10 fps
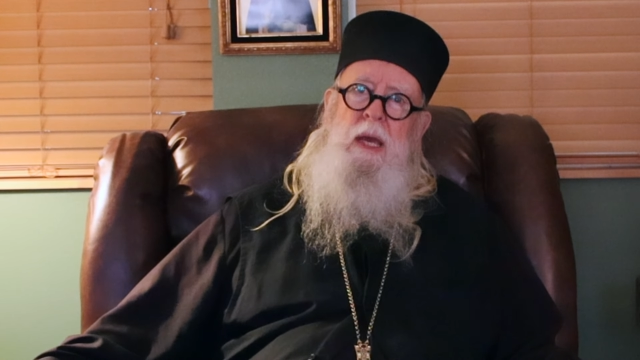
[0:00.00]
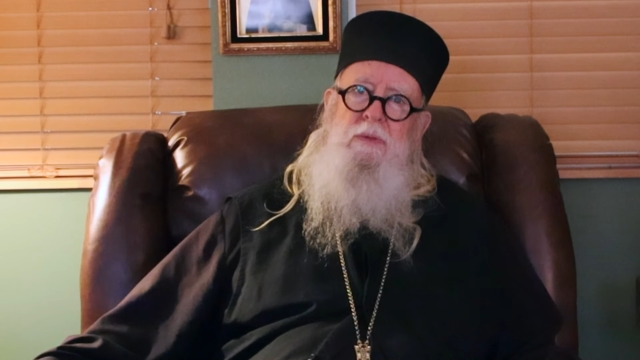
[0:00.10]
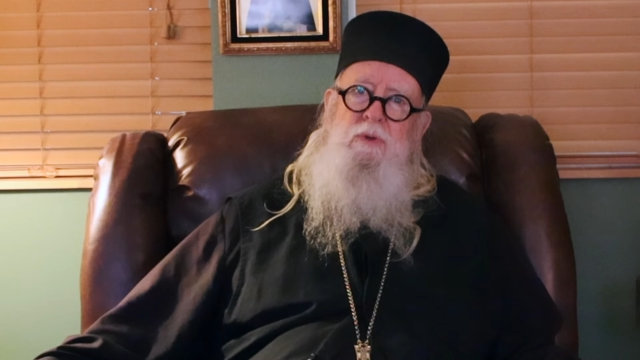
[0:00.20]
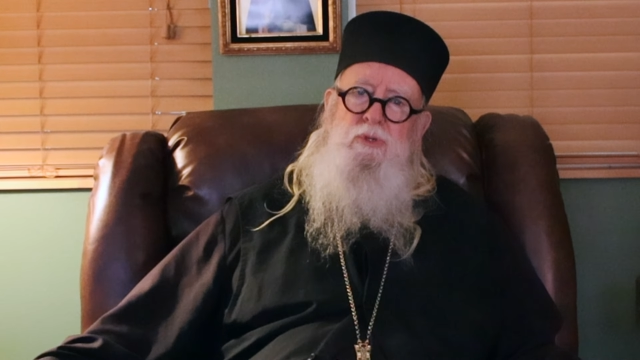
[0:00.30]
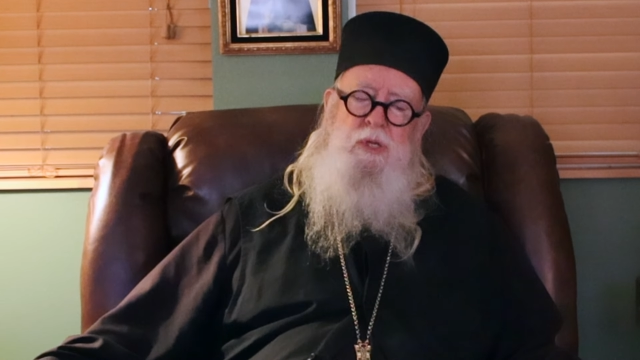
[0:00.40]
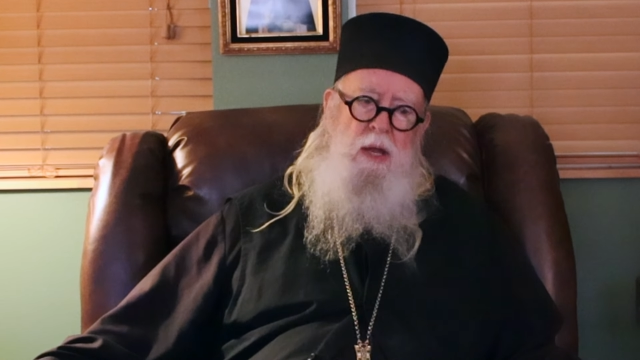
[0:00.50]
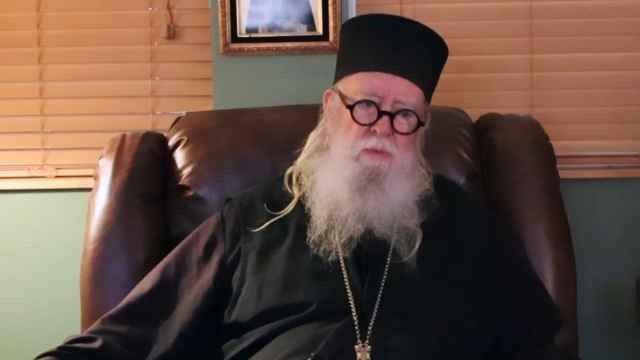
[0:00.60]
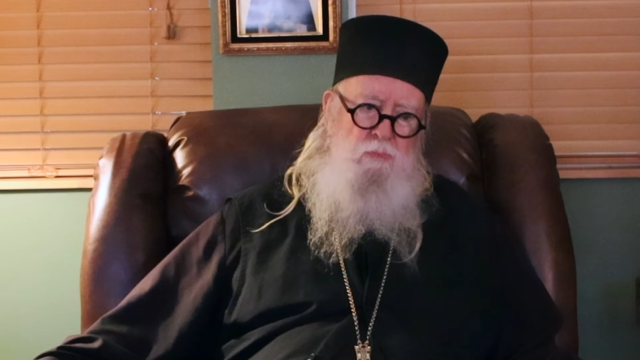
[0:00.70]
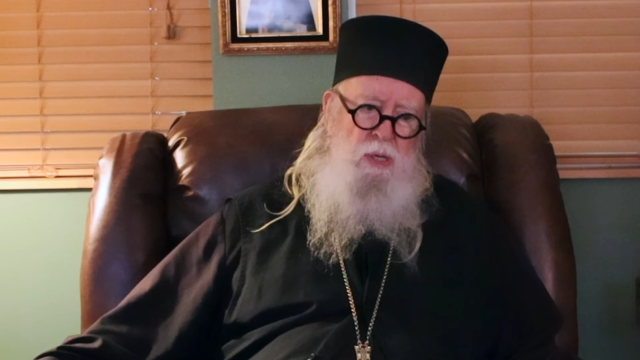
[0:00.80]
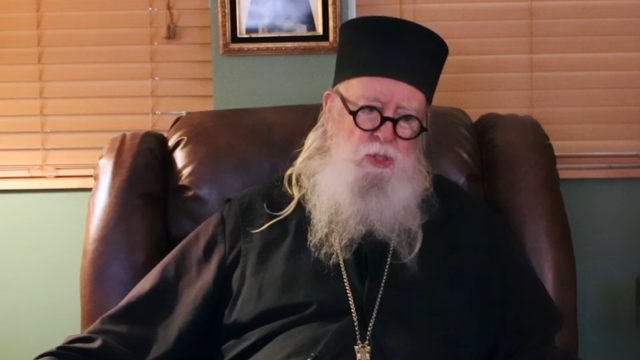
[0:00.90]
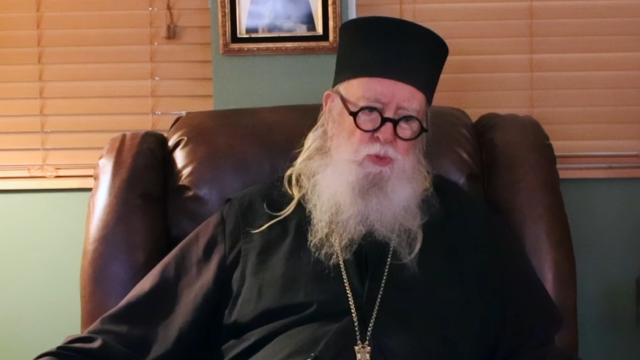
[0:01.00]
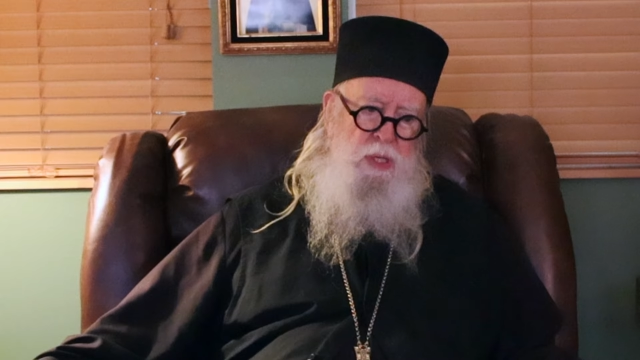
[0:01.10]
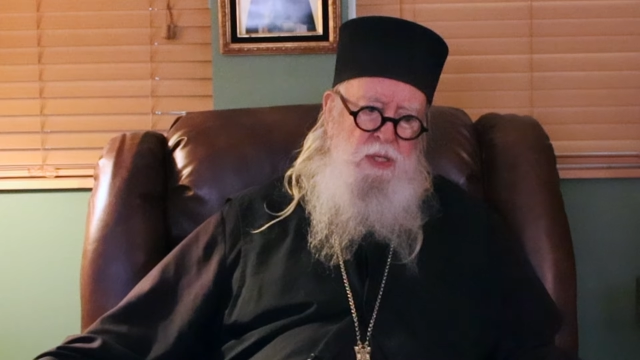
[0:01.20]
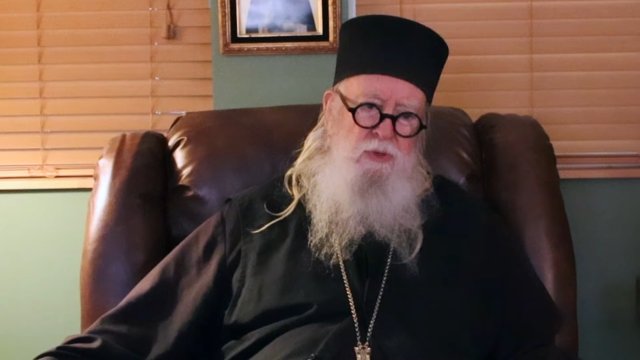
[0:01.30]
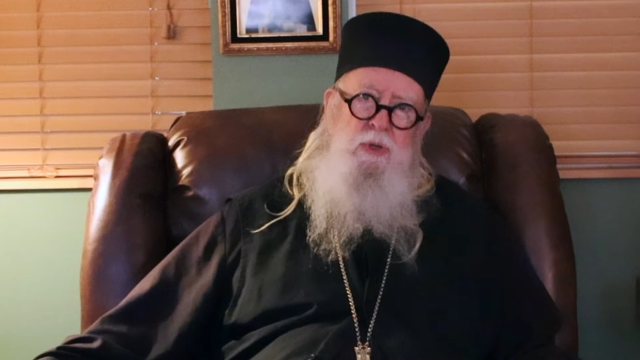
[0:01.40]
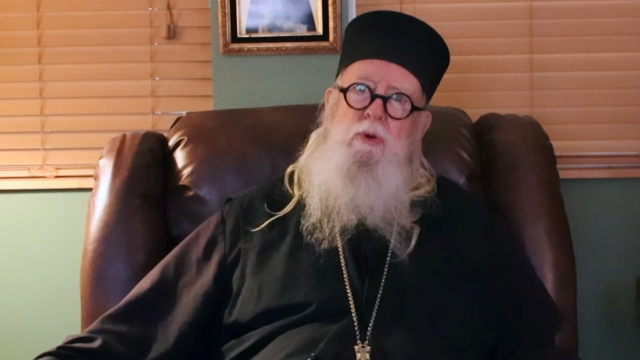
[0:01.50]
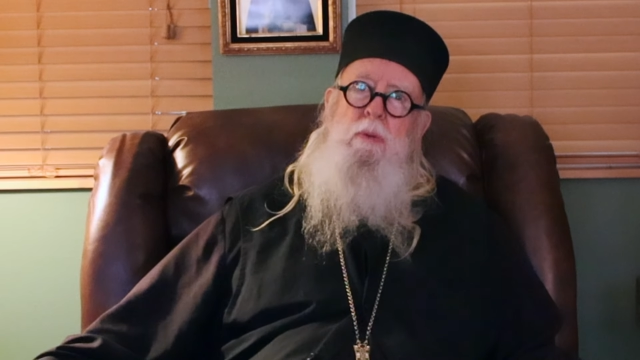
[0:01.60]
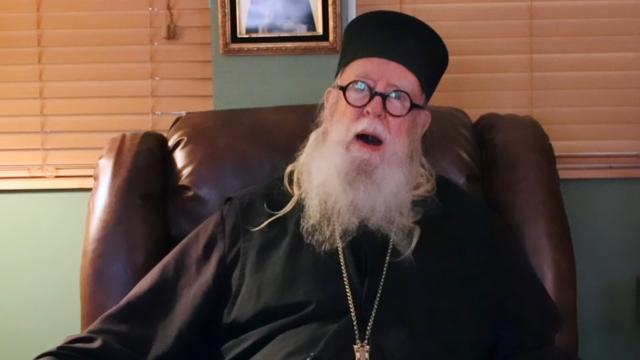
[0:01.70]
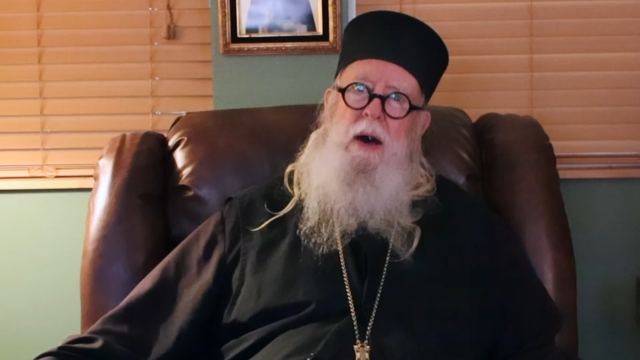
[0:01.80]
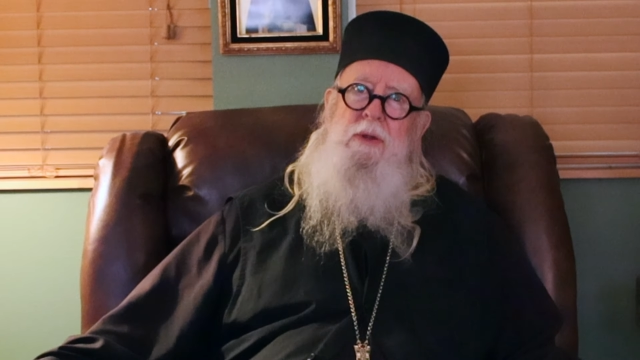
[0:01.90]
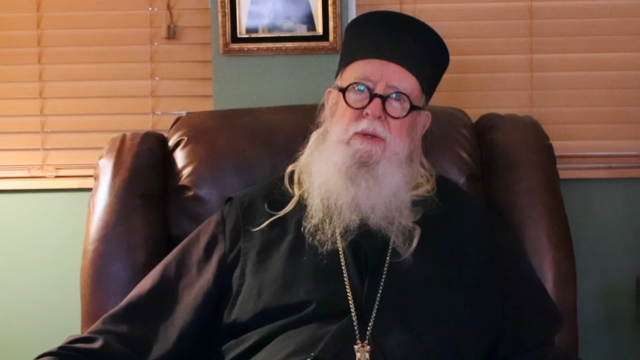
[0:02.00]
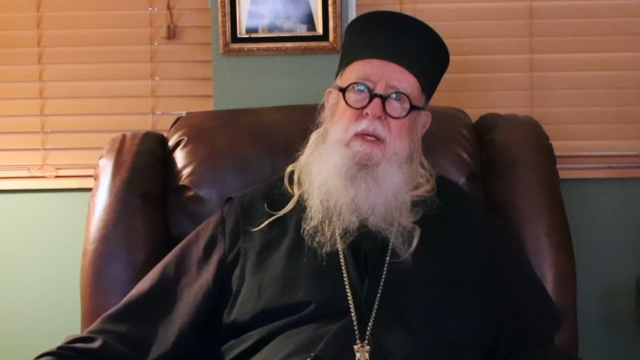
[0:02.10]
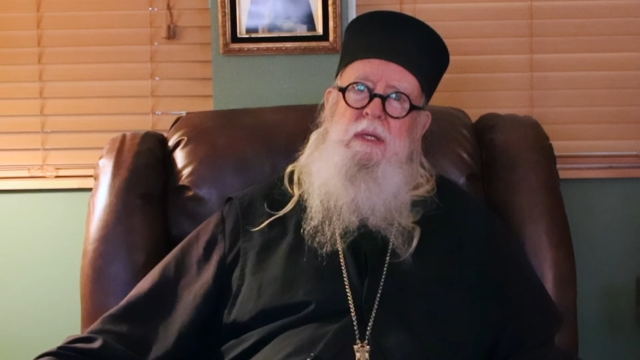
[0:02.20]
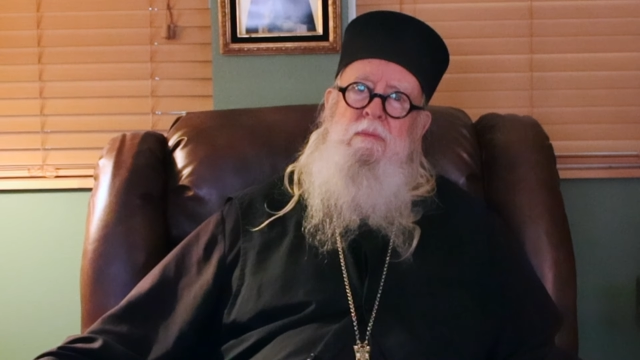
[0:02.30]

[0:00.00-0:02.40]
And there's not much we can do about it